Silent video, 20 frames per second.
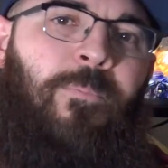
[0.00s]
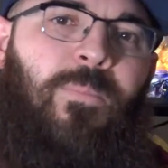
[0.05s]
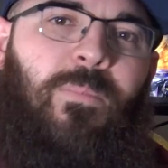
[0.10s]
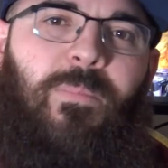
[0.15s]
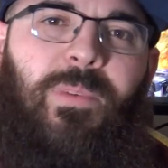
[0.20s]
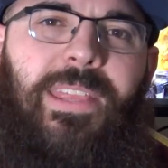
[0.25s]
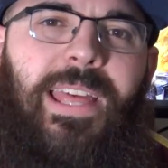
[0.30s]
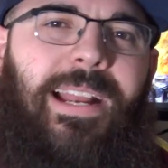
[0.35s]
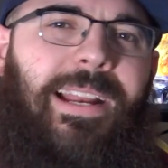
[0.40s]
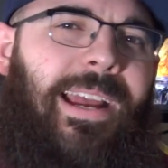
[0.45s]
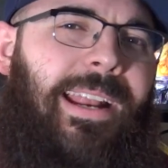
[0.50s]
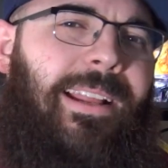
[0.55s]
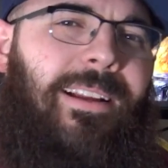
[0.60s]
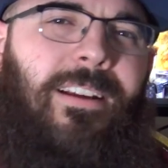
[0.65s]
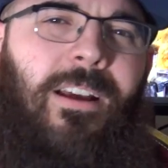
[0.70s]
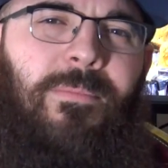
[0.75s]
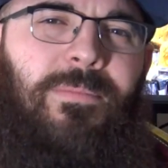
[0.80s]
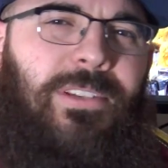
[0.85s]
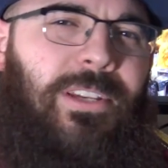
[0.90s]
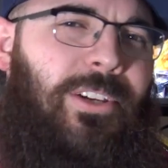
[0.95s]
but that kind of
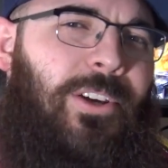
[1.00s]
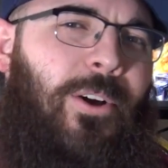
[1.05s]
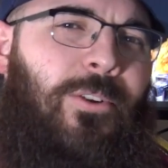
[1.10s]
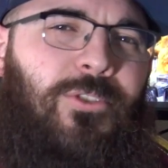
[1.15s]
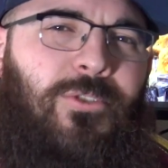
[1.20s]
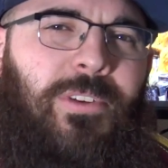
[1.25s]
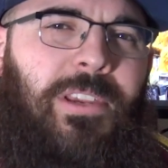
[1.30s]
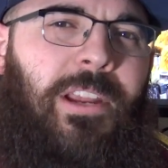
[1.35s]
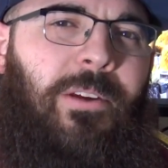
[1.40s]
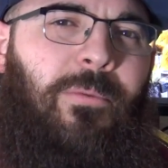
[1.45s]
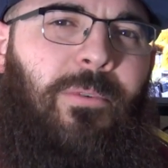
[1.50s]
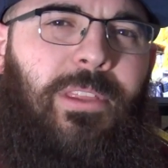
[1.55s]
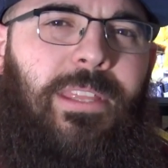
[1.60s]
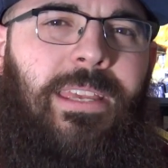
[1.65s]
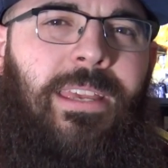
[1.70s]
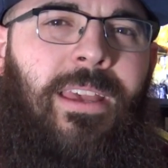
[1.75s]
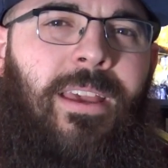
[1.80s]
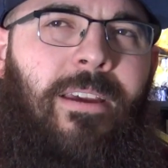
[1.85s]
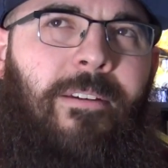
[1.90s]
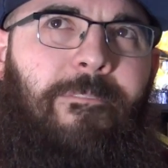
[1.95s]
comes and goes. You can't
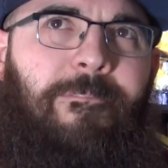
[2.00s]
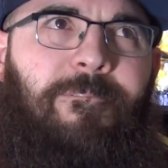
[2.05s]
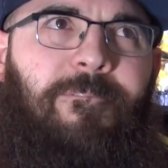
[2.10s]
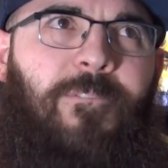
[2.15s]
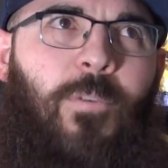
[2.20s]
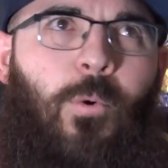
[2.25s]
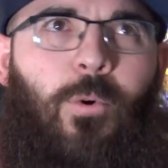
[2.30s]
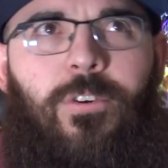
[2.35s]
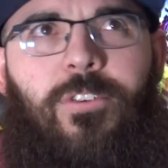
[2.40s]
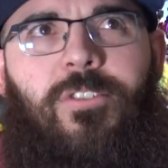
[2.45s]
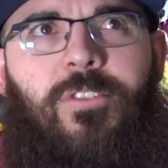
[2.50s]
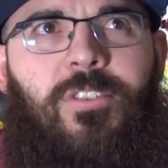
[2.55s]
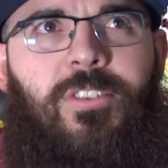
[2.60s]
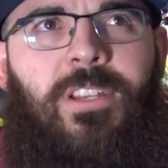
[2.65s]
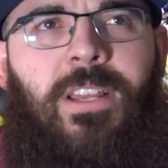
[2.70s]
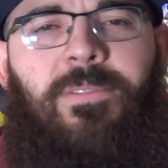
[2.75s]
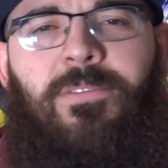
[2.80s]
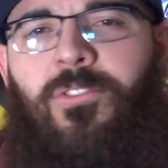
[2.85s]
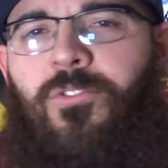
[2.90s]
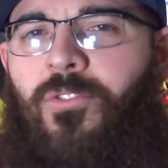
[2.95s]
really force
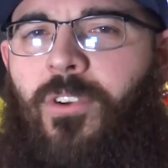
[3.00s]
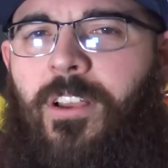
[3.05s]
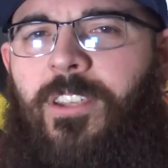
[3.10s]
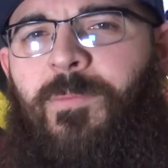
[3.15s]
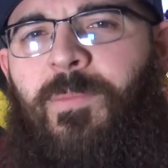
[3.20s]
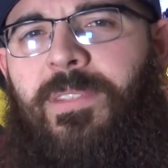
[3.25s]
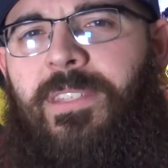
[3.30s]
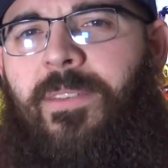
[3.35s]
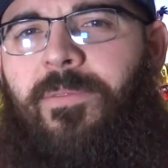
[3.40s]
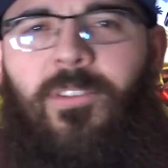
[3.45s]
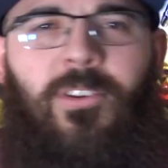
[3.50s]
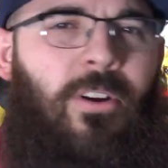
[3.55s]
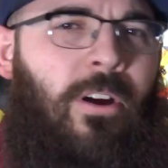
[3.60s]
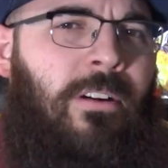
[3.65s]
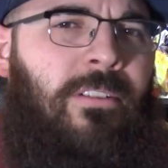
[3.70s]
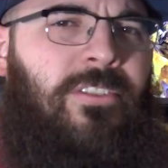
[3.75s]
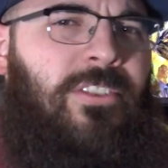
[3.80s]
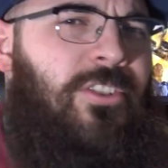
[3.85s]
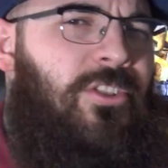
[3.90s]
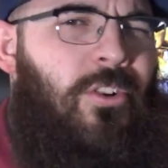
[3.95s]
yourself to draw specific
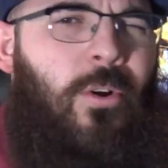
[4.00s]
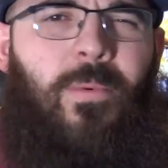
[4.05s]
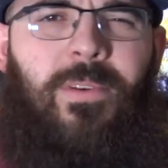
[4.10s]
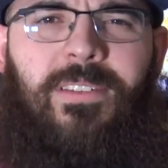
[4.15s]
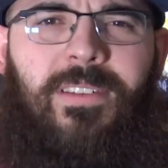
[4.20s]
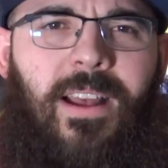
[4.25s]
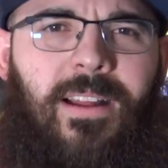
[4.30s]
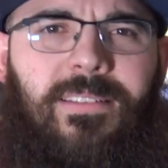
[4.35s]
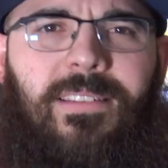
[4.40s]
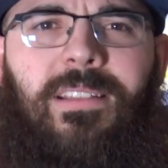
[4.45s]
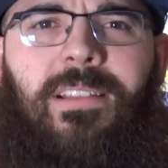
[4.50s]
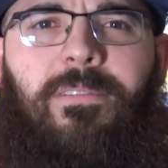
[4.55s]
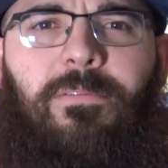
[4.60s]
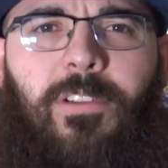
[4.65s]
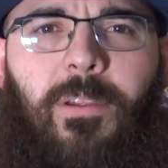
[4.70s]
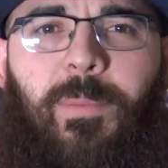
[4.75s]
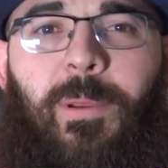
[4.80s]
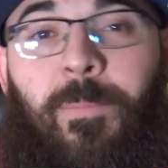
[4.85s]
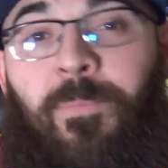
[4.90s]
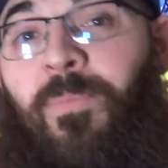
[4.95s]
cards because you're always constantly
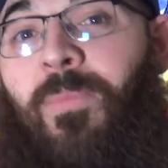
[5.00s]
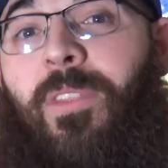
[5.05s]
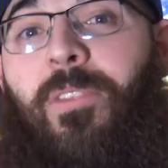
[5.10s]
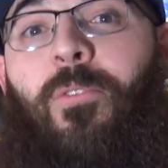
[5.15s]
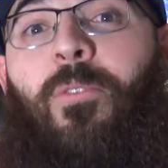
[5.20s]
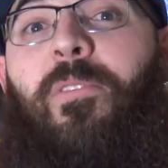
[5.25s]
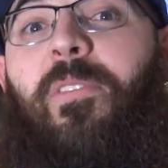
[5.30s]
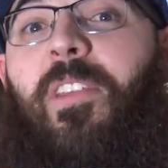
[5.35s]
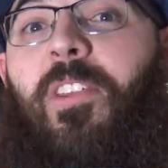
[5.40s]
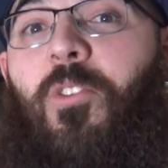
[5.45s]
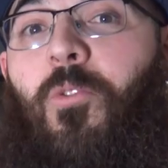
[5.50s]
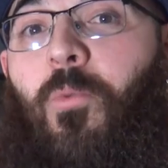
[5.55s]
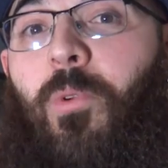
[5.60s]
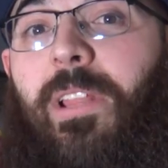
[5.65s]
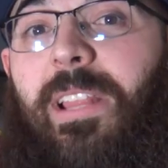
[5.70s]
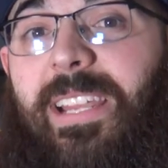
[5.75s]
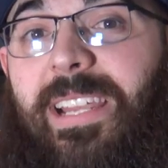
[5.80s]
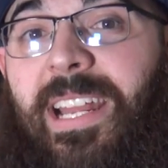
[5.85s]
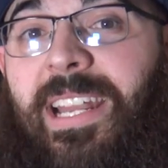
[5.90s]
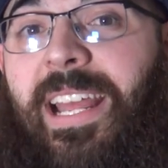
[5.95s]
flipping. The only thing you
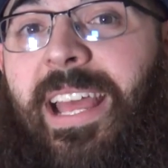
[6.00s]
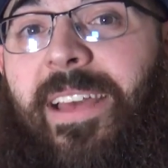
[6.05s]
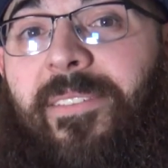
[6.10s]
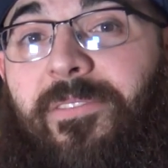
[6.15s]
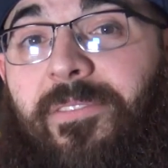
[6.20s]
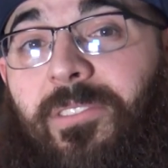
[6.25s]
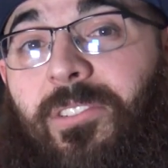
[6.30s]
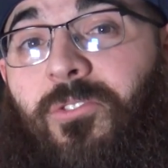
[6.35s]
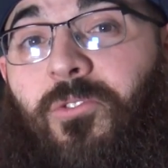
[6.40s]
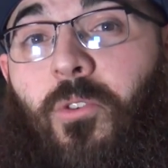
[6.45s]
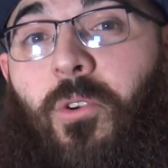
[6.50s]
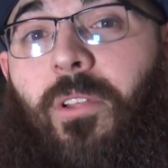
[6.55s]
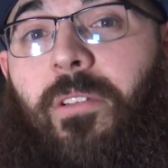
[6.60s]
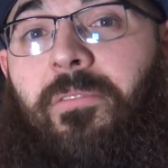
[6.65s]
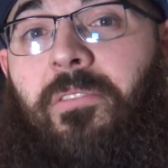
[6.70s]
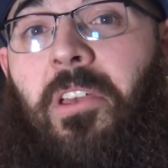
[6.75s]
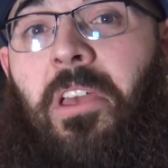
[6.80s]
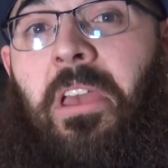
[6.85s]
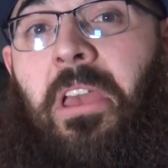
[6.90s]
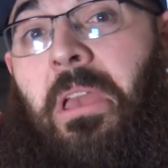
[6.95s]
really kind of have control
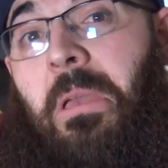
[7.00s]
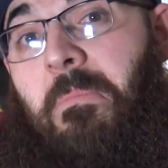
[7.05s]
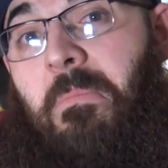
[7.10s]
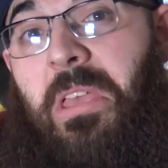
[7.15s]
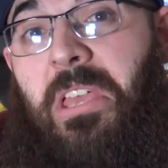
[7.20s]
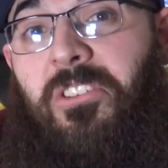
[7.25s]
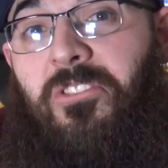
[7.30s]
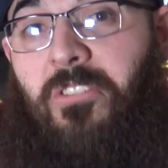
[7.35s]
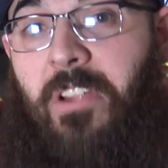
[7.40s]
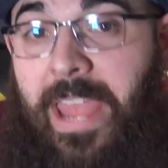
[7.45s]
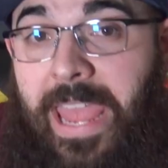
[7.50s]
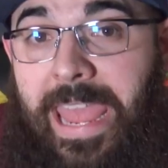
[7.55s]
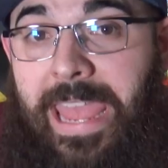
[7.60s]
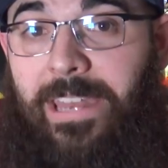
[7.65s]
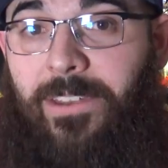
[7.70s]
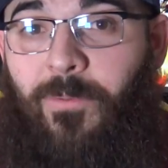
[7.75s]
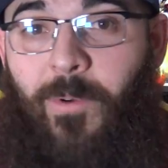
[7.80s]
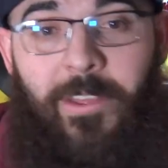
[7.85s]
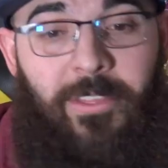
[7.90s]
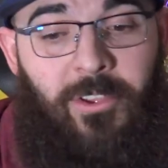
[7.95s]
of is your
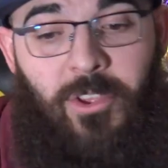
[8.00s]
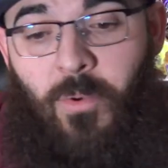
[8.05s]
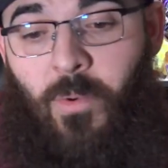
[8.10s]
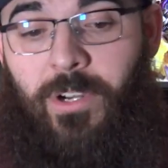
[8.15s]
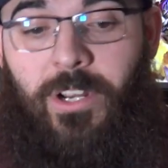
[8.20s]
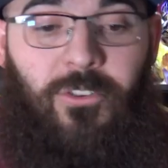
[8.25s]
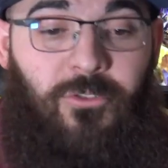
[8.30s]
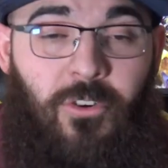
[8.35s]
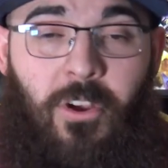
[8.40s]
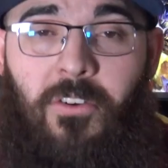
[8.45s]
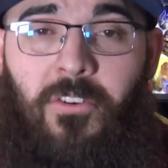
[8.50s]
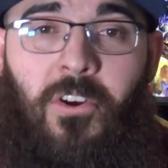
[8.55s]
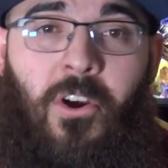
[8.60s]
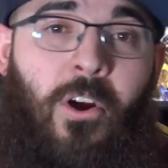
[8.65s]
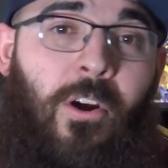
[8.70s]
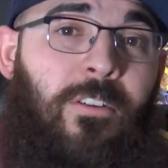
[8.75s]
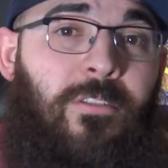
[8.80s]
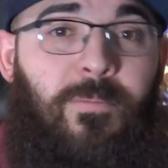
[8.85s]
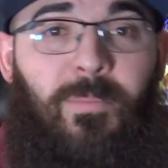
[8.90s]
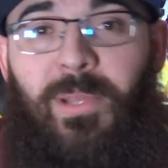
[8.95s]
hand, whether you want to draw
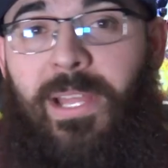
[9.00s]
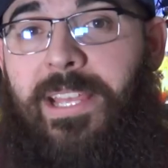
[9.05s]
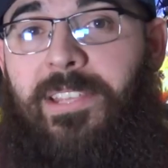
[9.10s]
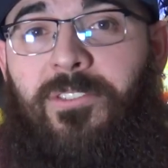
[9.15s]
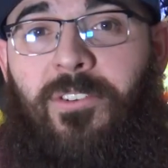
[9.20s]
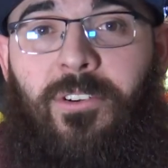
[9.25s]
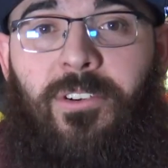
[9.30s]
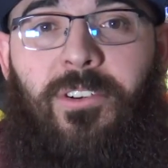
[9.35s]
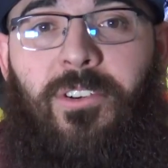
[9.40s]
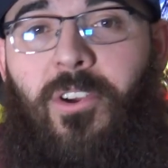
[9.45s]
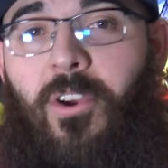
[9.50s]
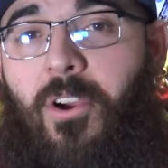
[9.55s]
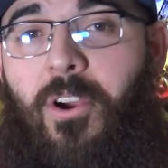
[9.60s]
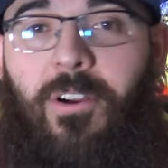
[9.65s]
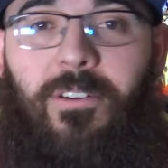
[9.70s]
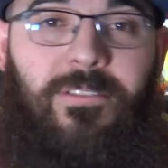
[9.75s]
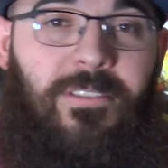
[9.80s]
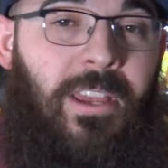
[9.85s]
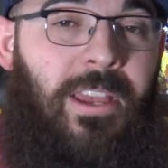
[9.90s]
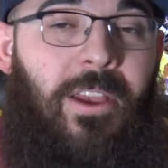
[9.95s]
cards, play certain cards,